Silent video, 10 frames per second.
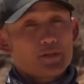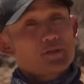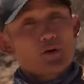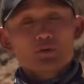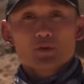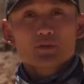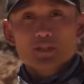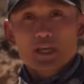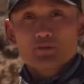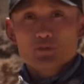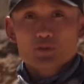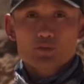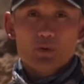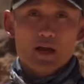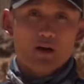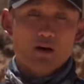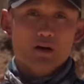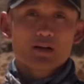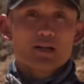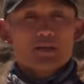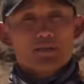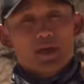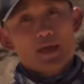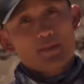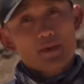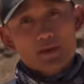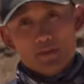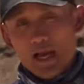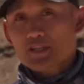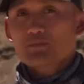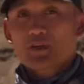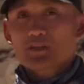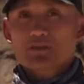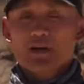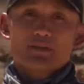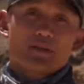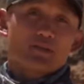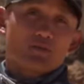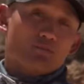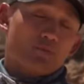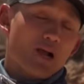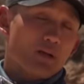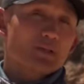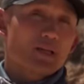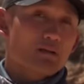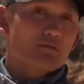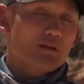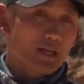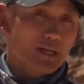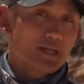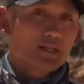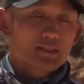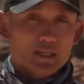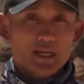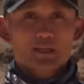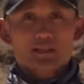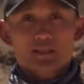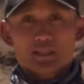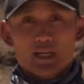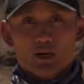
you don't know the safety rules by heart, then that should be a sign that you're probably not ready to get a concealed